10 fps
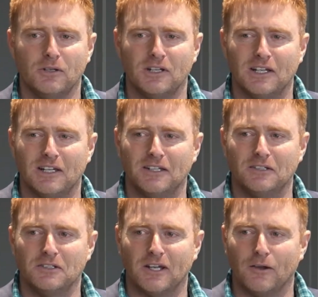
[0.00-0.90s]

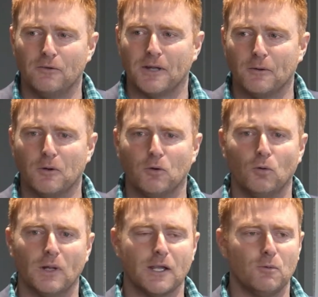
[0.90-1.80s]
and they were
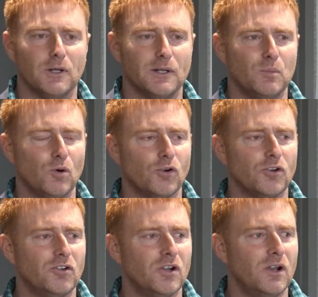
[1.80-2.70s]
all equally important.